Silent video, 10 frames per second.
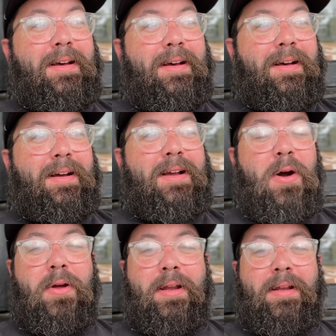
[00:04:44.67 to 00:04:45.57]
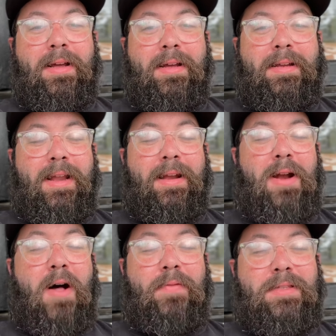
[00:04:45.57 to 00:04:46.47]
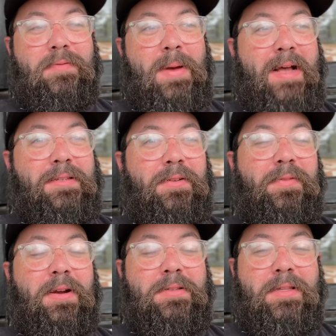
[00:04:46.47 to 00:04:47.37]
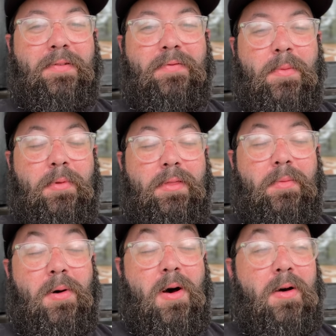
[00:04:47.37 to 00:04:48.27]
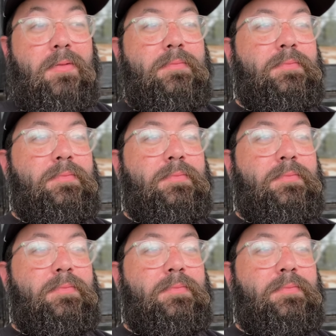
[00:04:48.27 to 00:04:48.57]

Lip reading: going and getting an offensive pass interference and then fumbling the ball